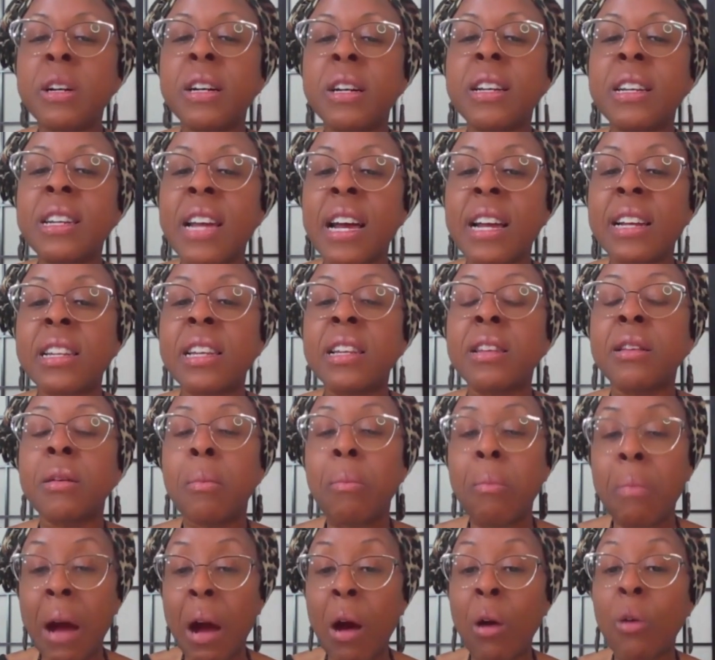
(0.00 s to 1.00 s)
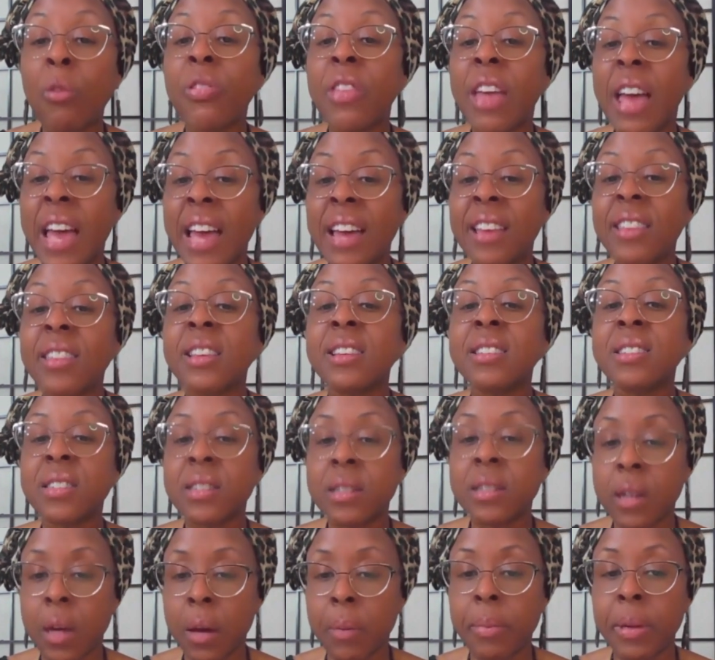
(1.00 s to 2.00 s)
connecting the mouth and the
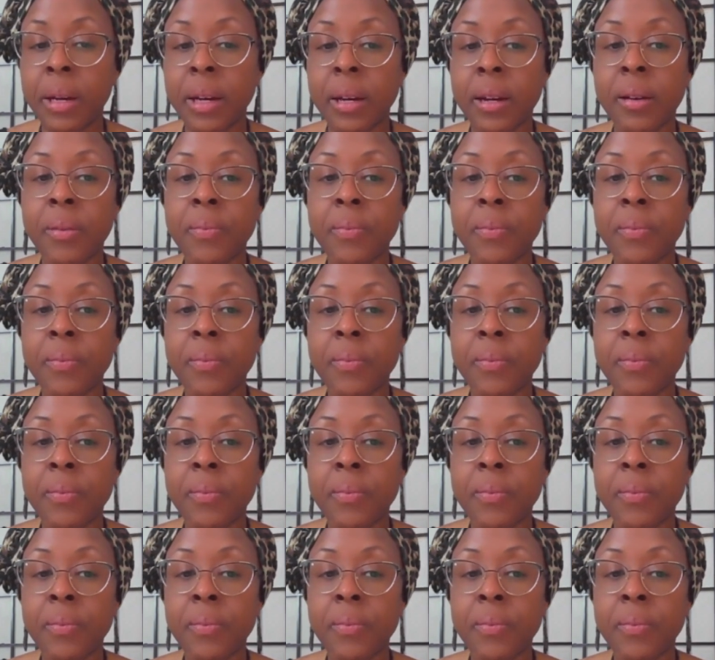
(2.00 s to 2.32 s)
stomach,